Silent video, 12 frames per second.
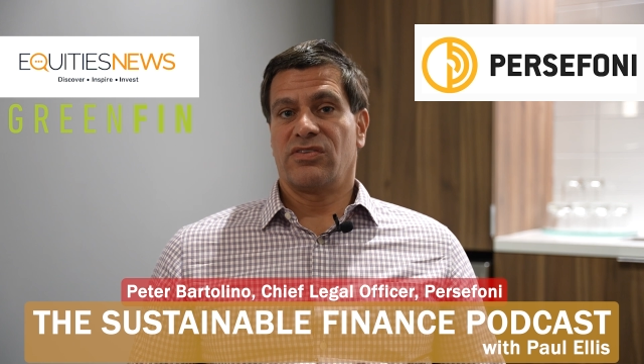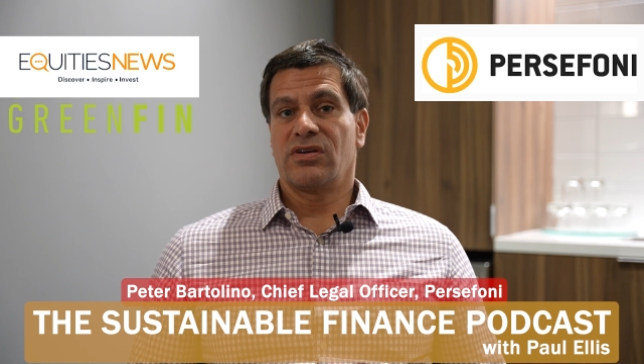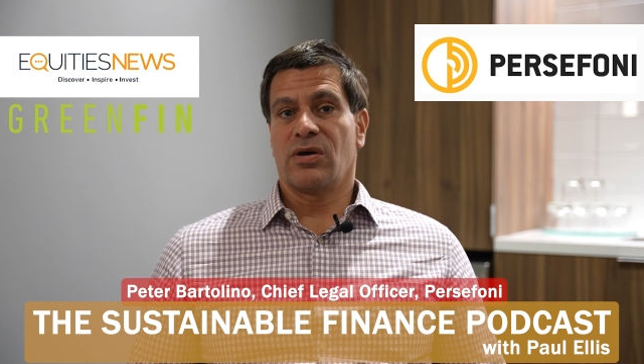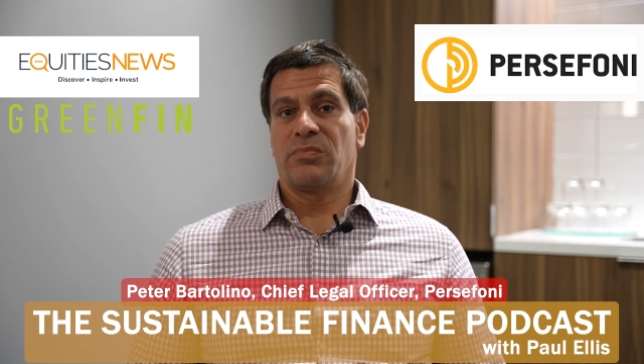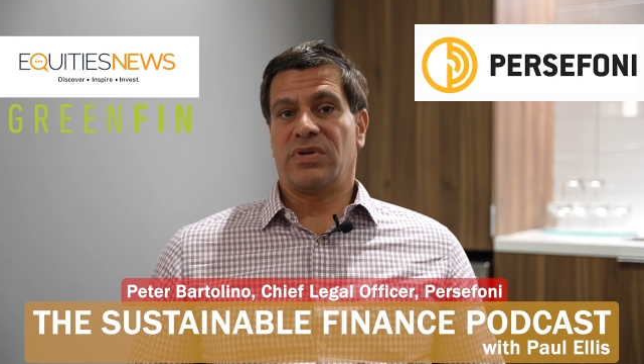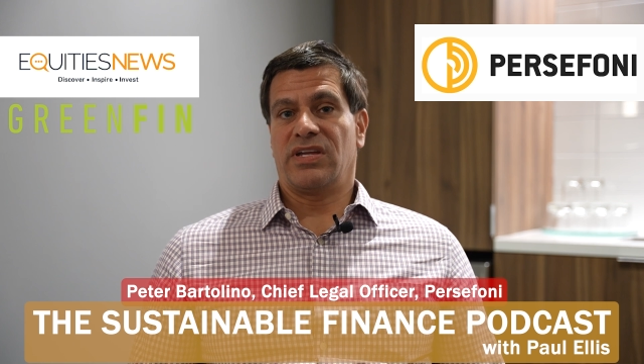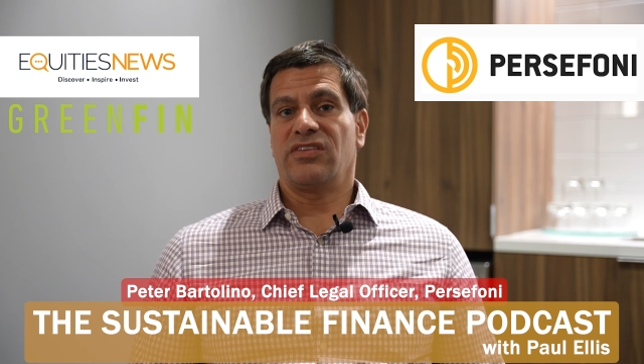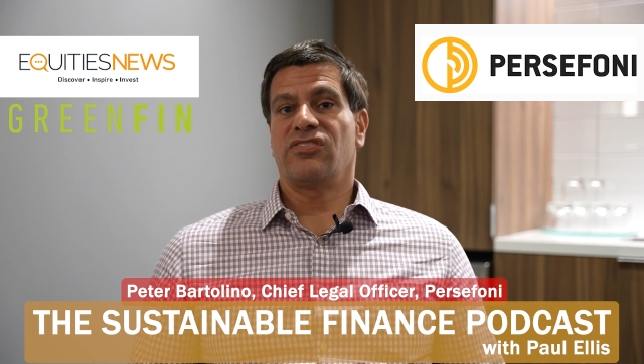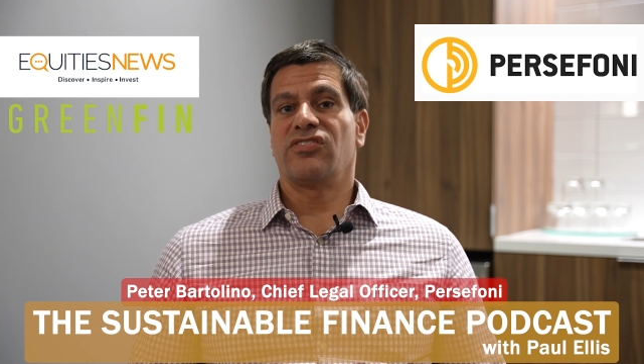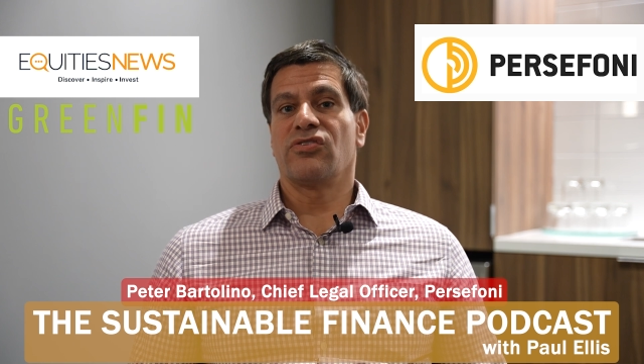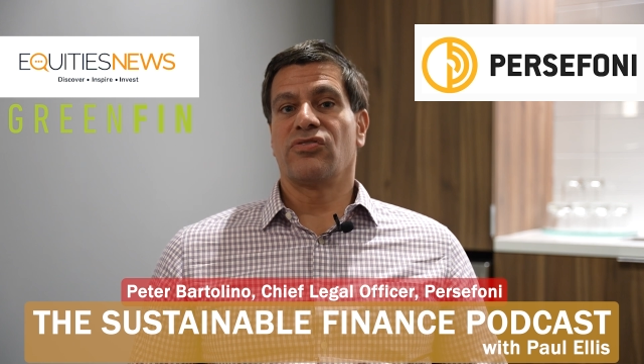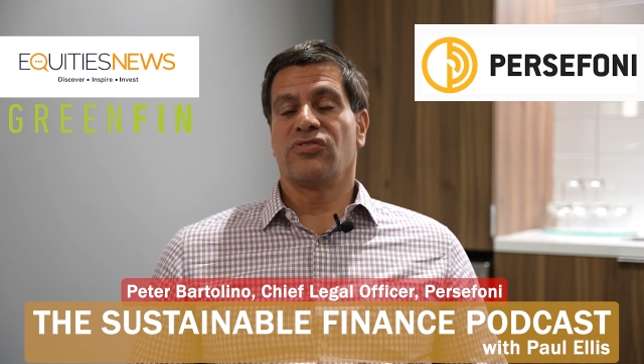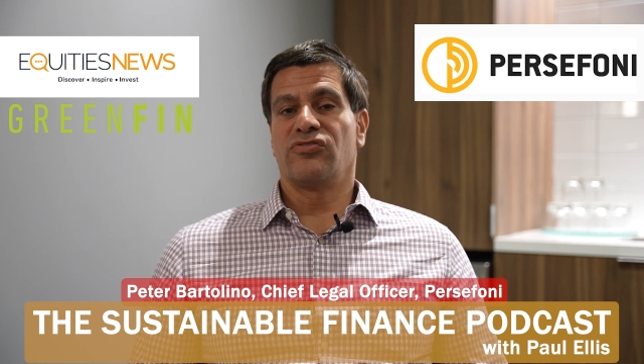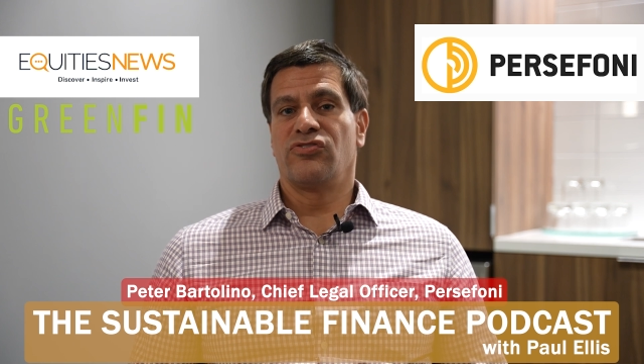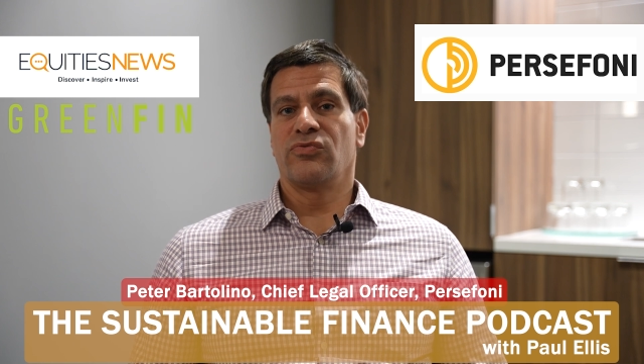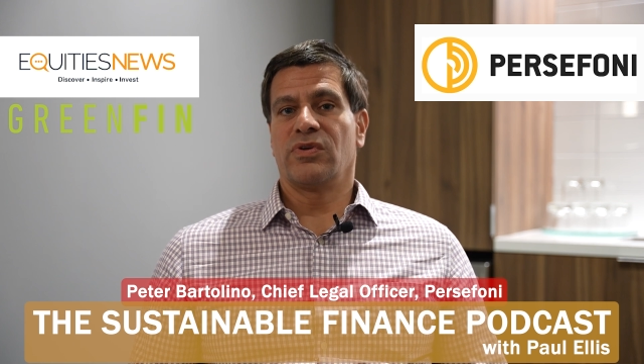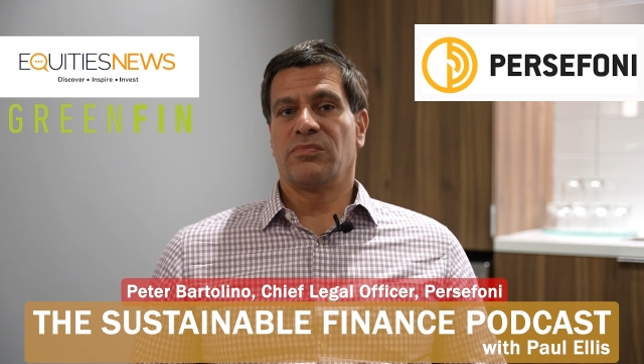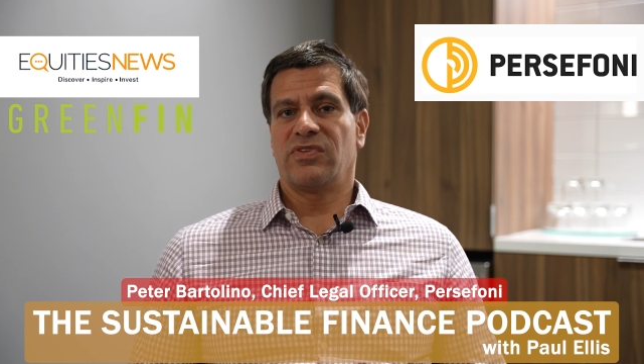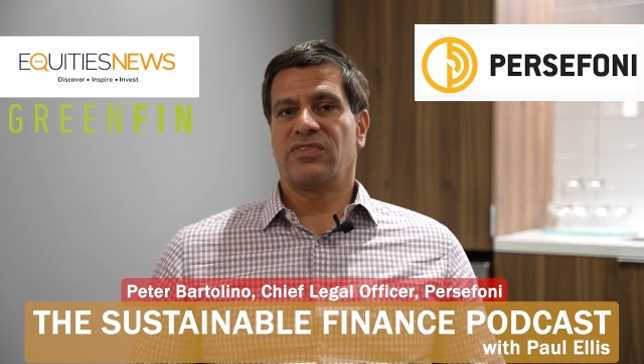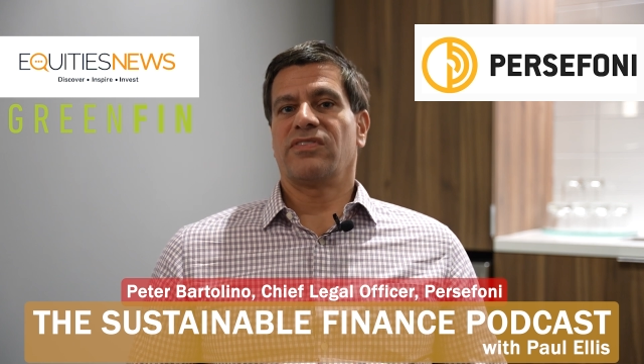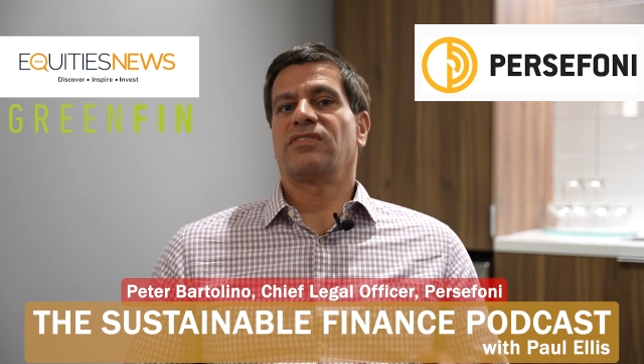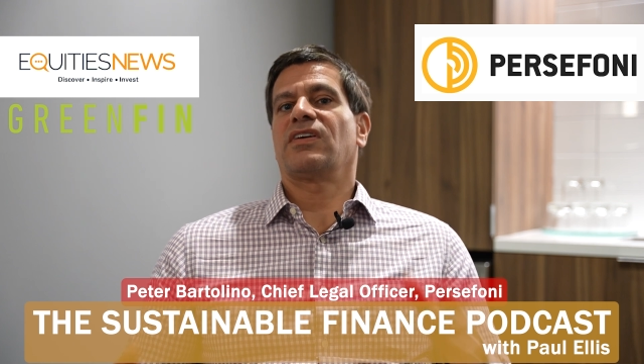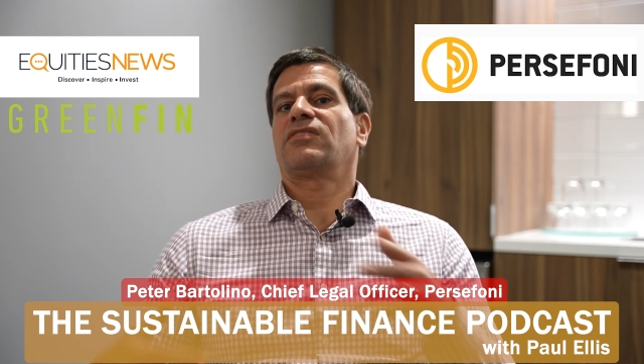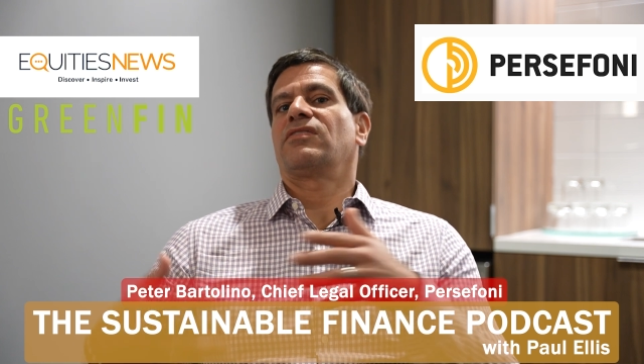companies, they're doing business
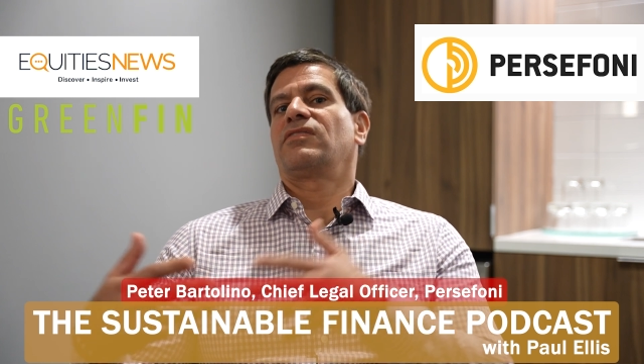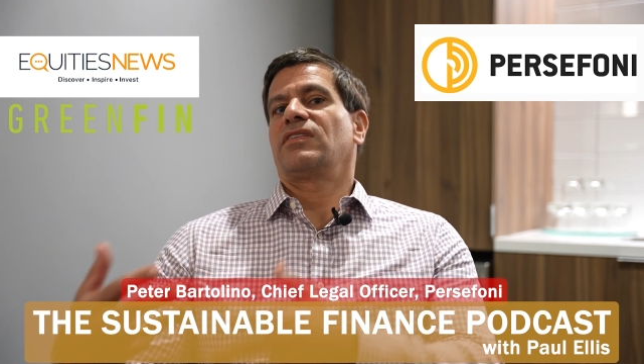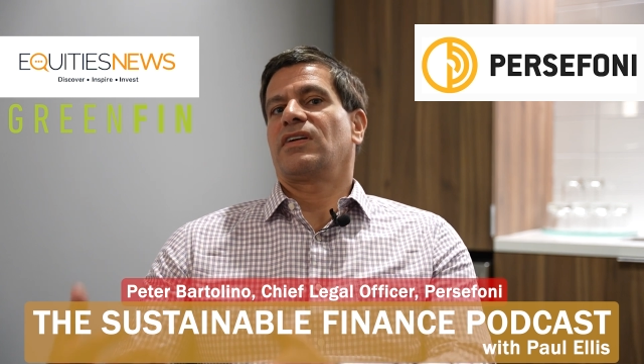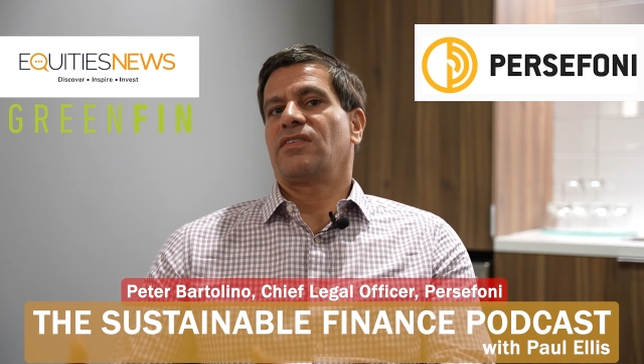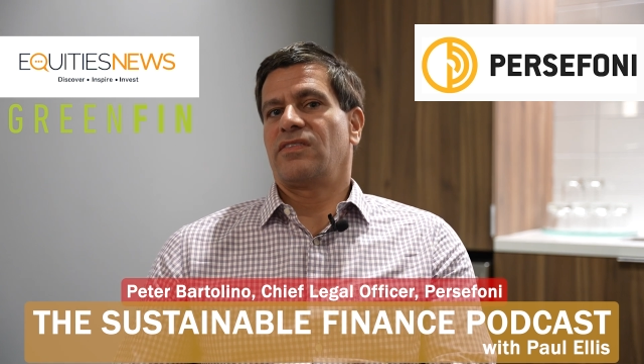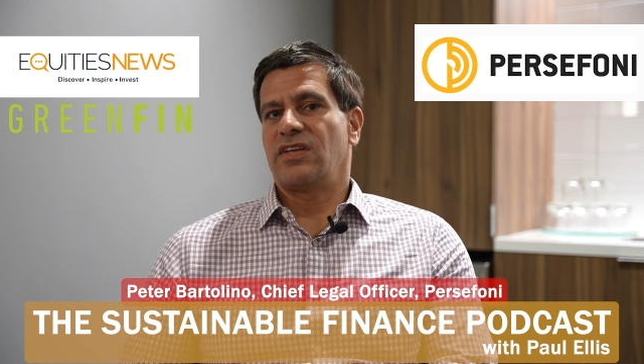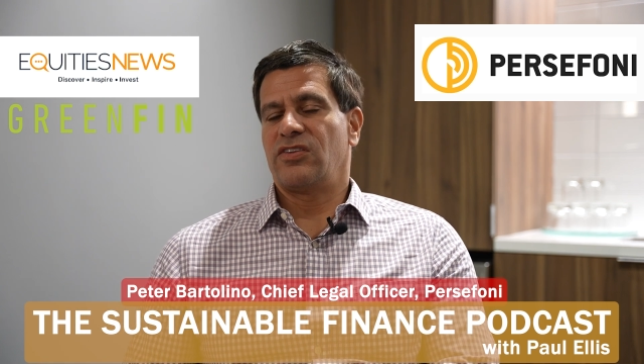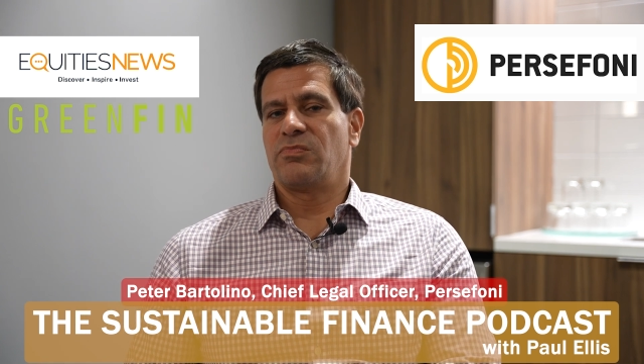not just in the United States,